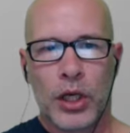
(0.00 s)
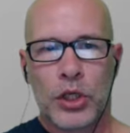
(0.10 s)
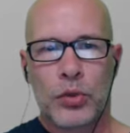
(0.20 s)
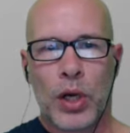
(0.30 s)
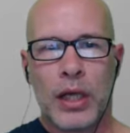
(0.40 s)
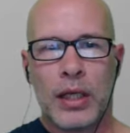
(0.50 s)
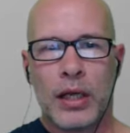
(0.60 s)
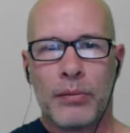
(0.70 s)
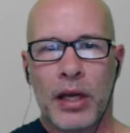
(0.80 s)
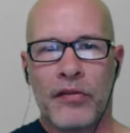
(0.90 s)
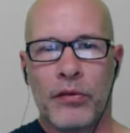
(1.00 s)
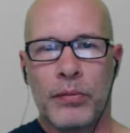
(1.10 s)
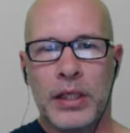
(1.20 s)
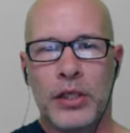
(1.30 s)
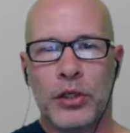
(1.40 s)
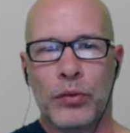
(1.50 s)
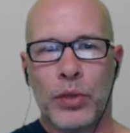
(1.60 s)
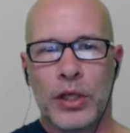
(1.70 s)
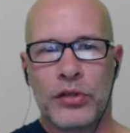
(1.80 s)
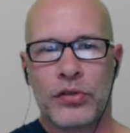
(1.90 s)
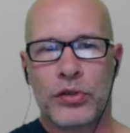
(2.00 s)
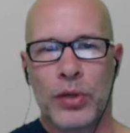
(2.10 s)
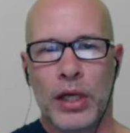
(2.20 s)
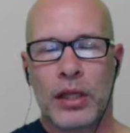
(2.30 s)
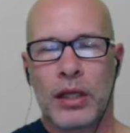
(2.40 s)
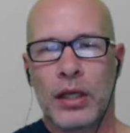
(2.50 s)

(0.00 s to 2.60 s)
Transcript: Try to get them out of a beginner range of strength,